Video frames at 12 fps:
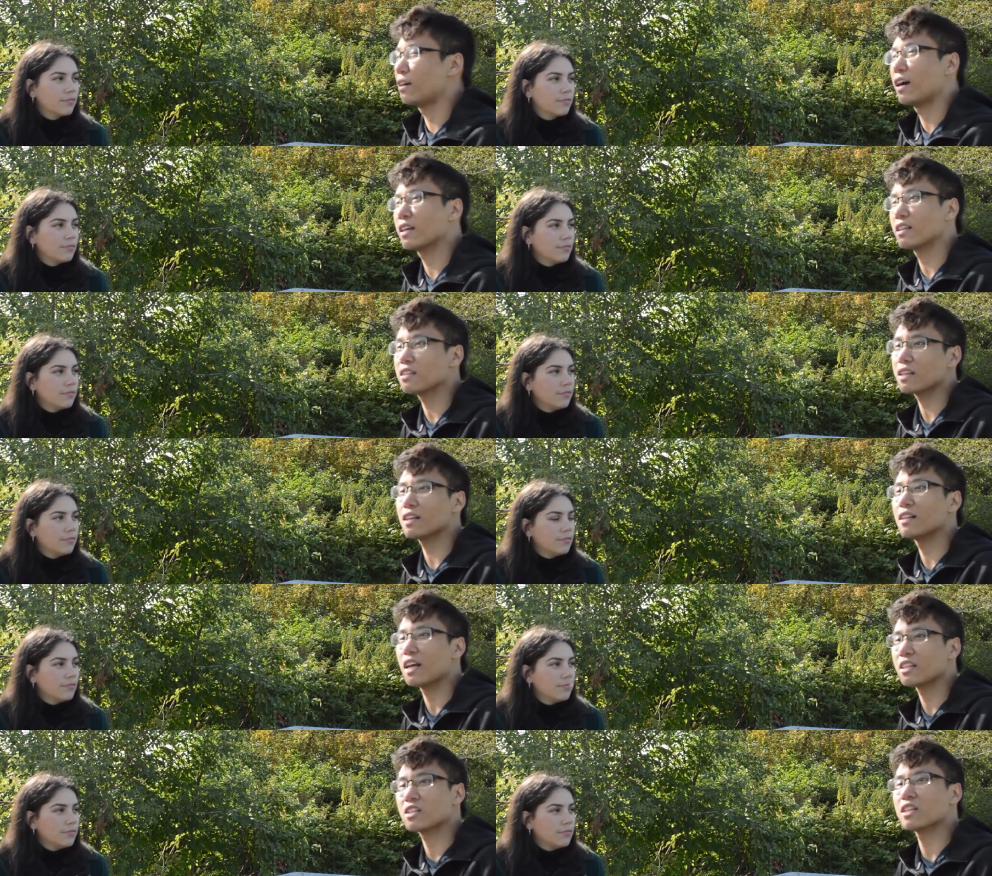Speaker 1: I guess like a
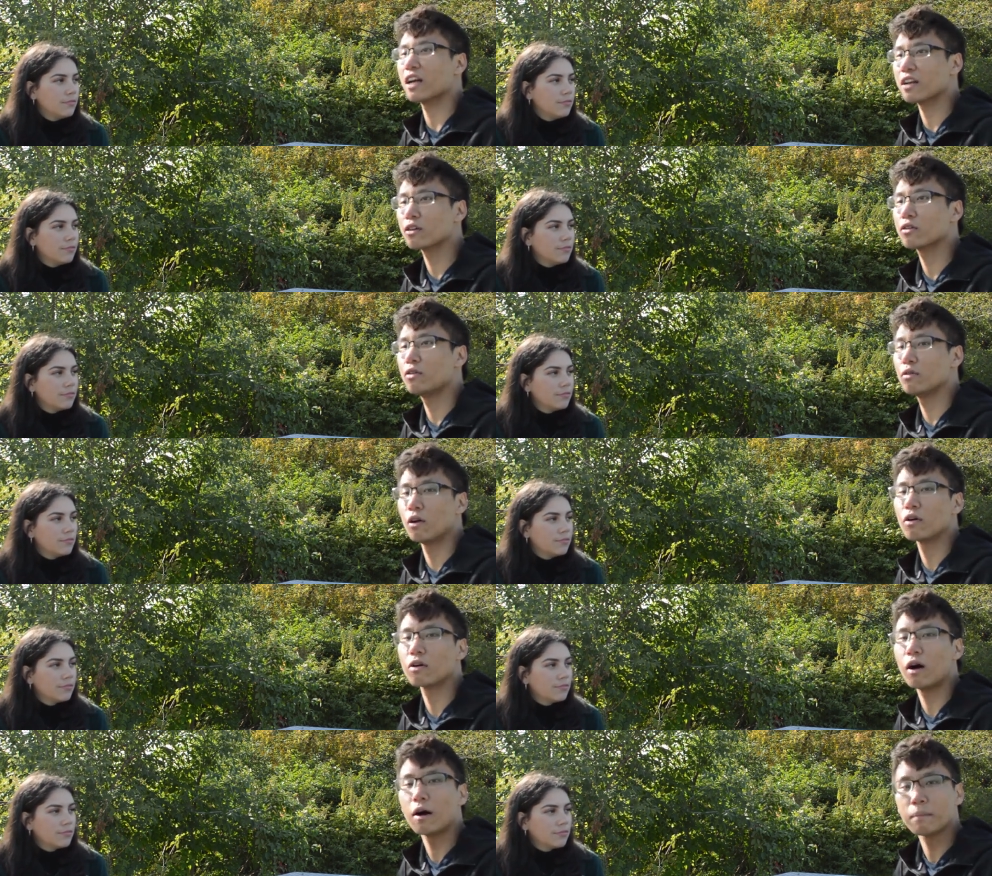less technical
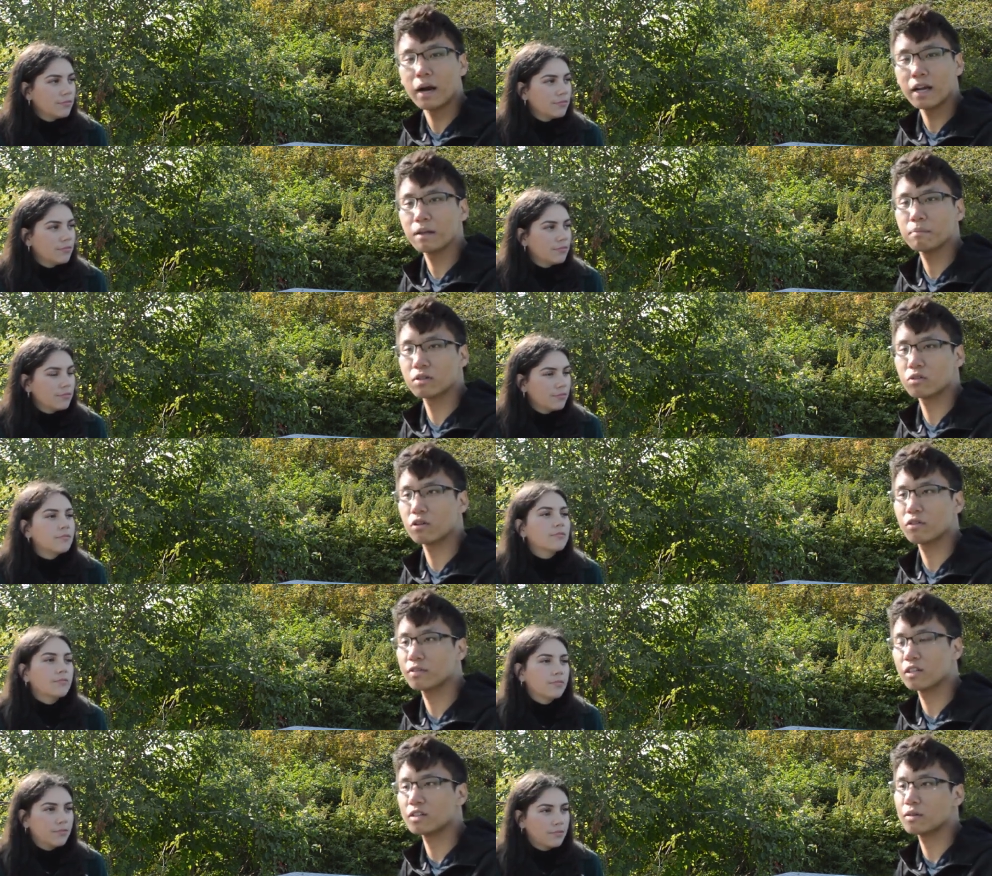look on mining, but sort
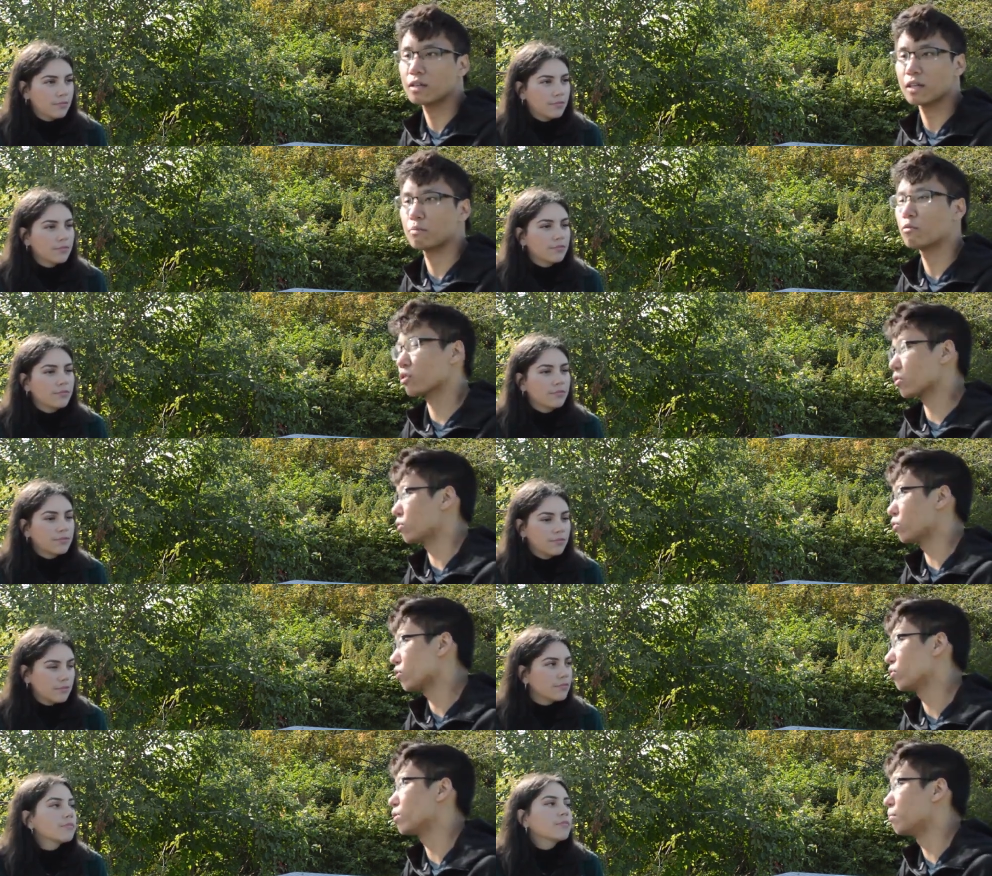of this like more
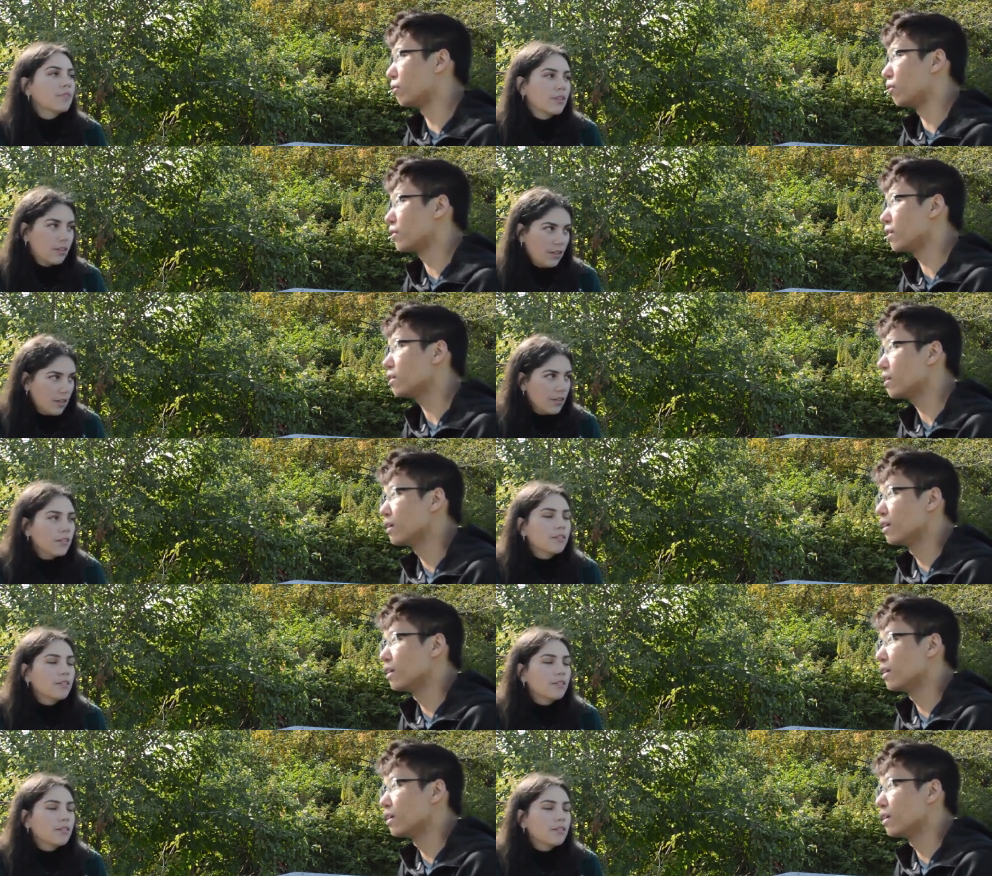social component